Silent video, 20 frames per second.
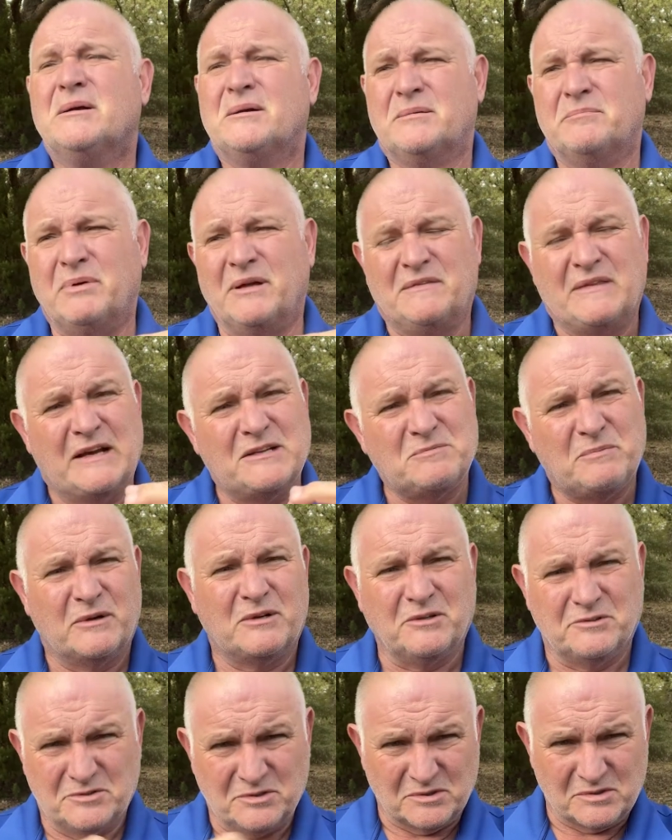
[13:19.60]
But that's
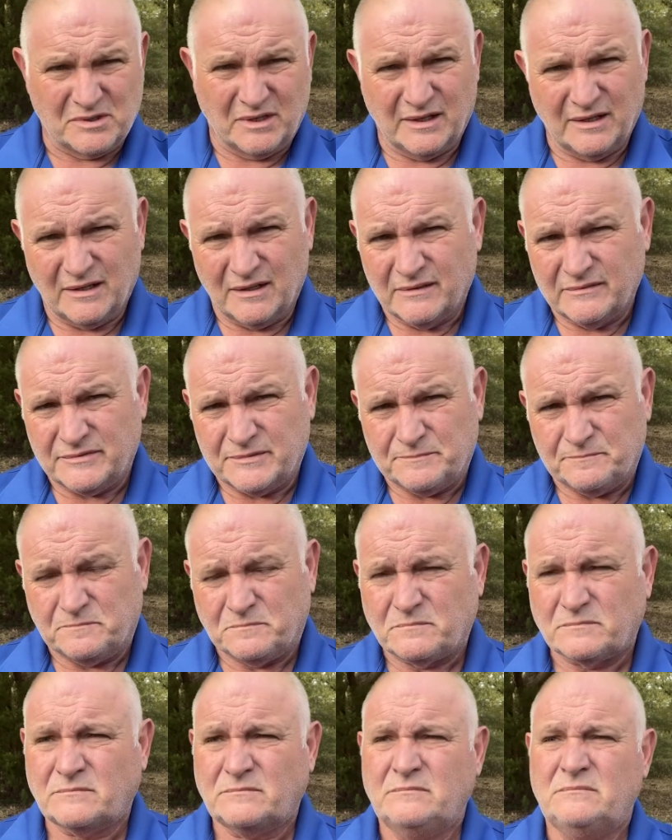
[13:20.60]
because there's love.
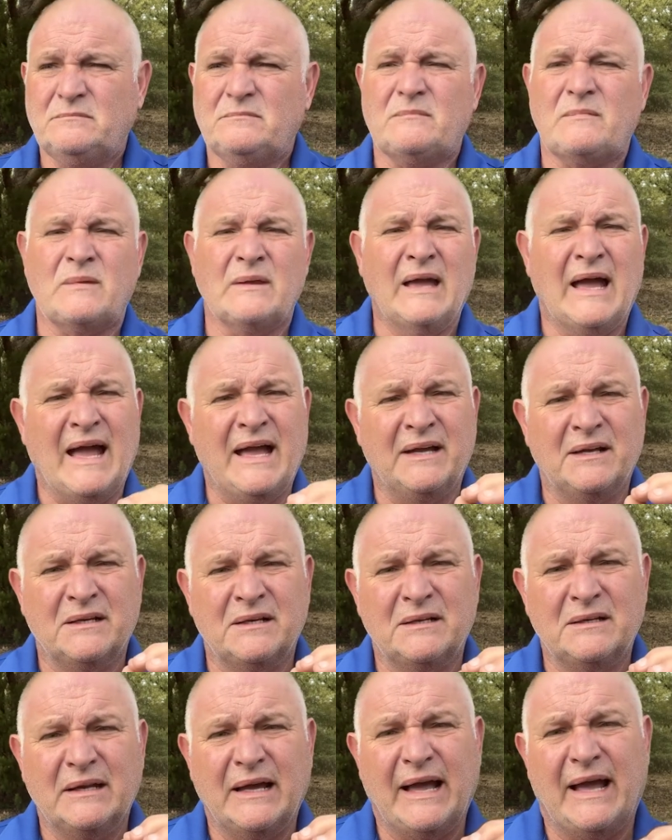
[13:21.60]

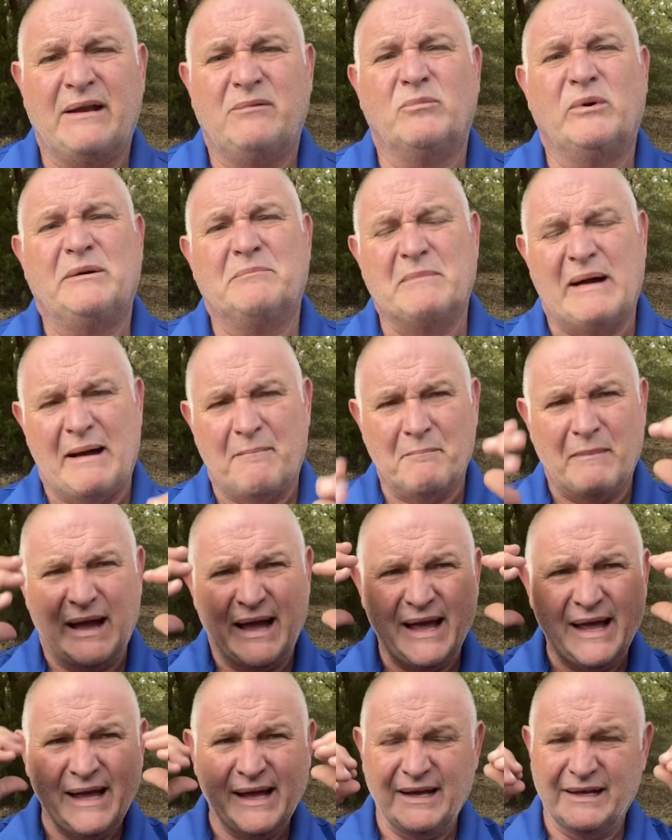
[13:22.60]
And when my
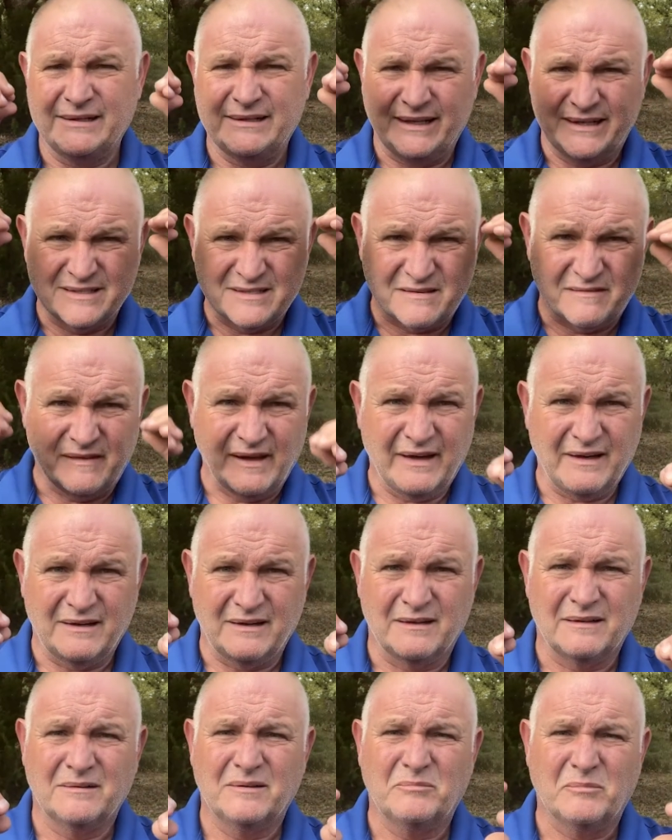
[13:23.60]
mind is
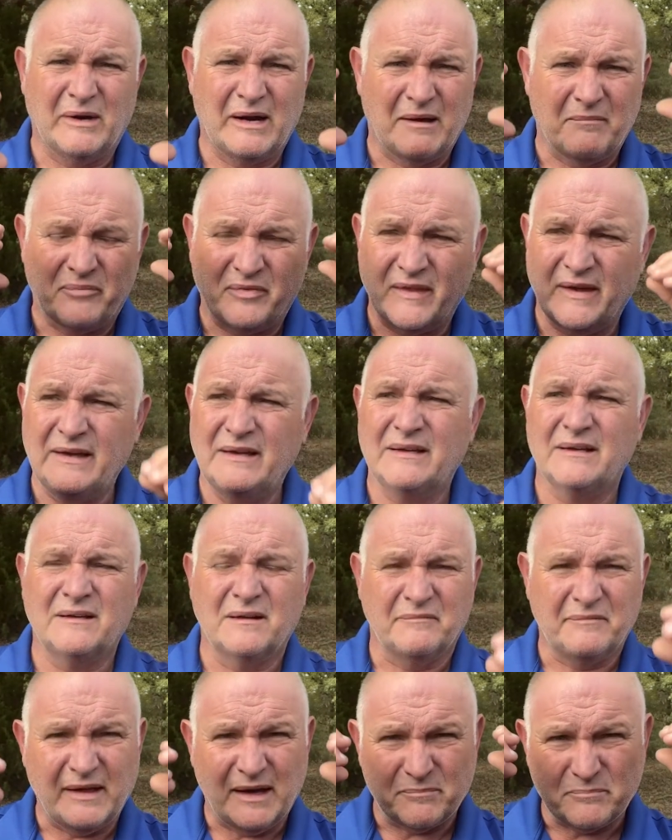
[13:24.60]
there, when I'm thinking
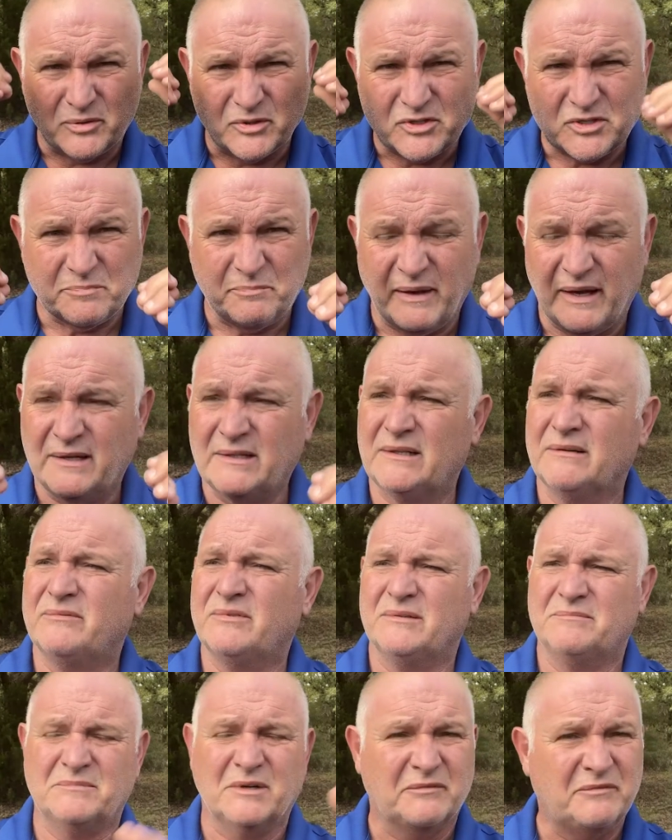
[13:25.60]
of that
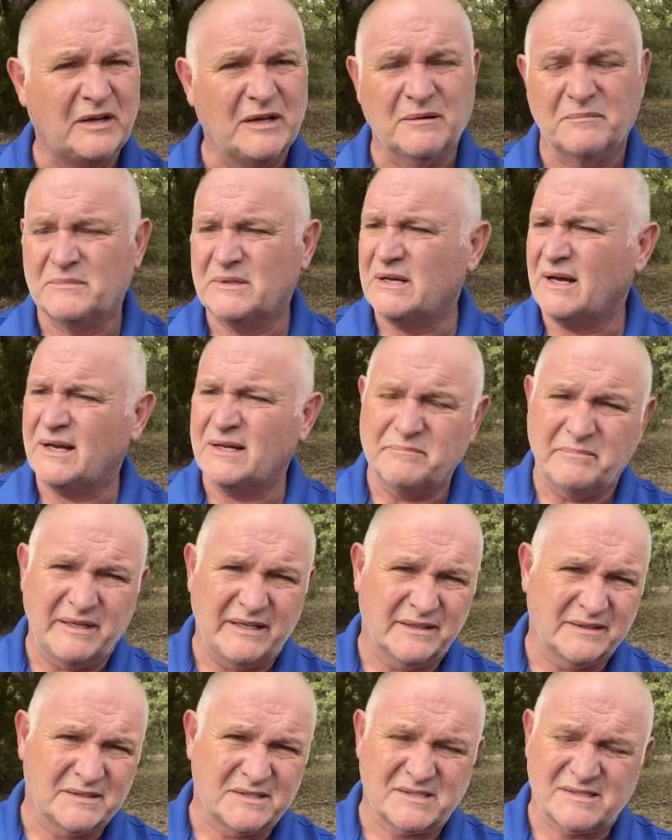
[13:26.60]
perspective of him not
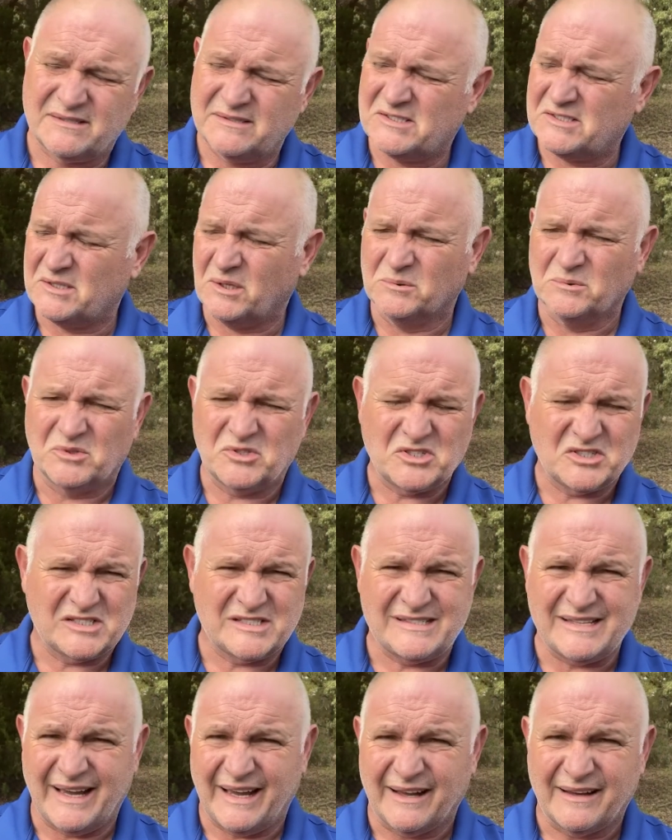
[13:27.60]
being so
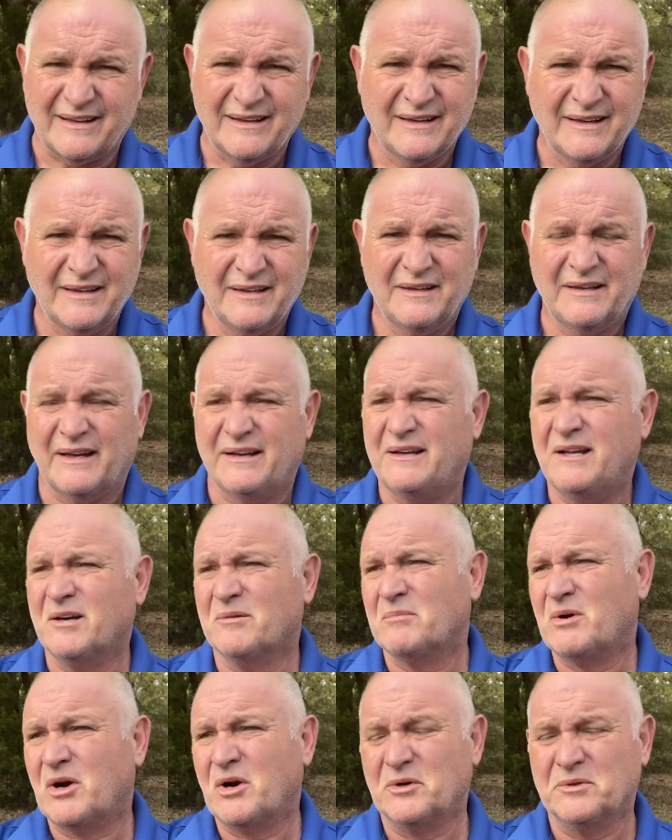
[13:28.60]
sick and
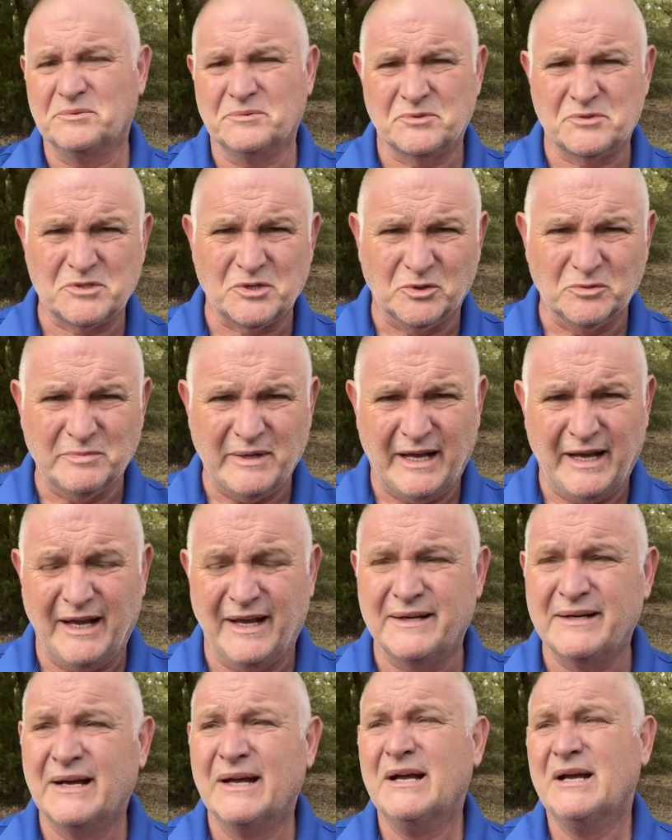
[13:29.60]
him hurting so
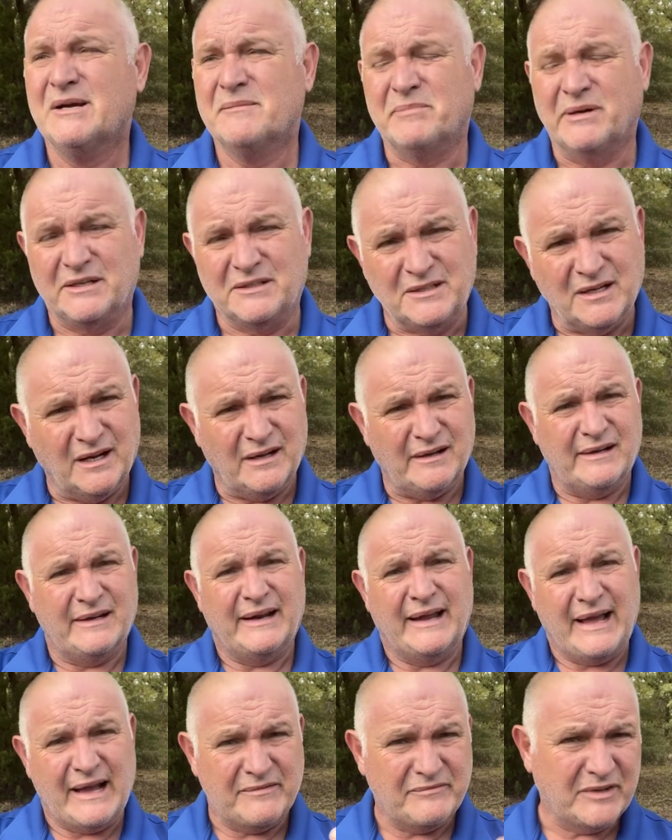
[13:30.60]
bad, but God
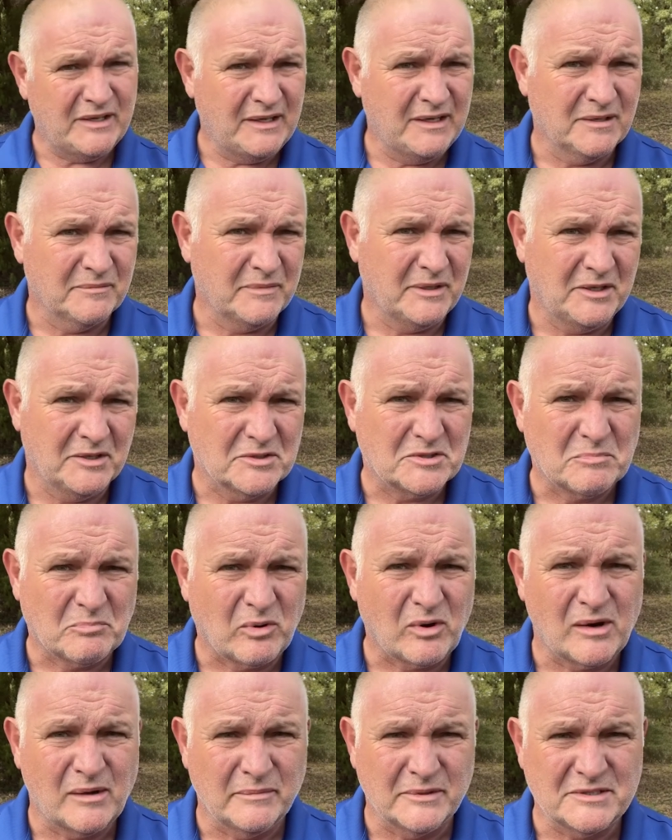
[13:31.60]
having him in his
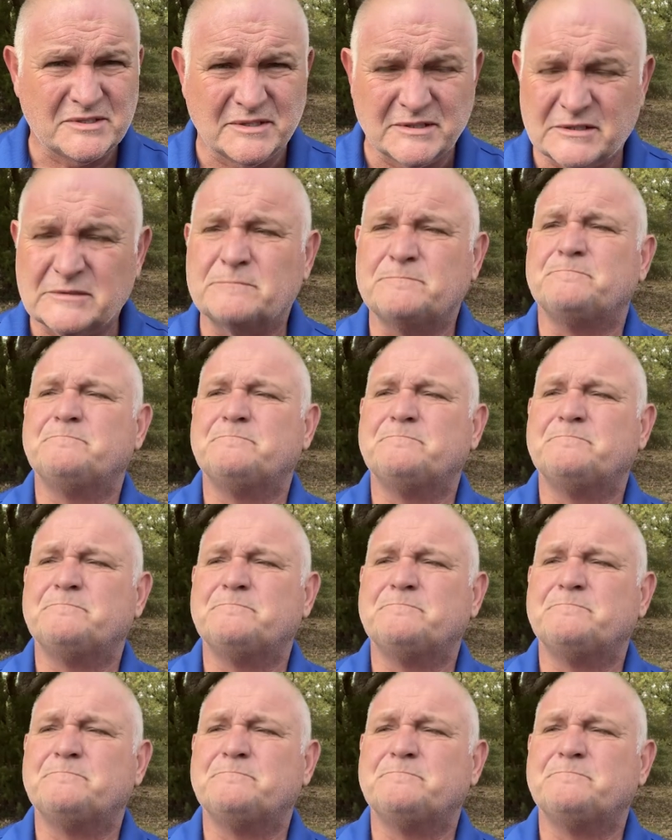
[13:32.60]
promises,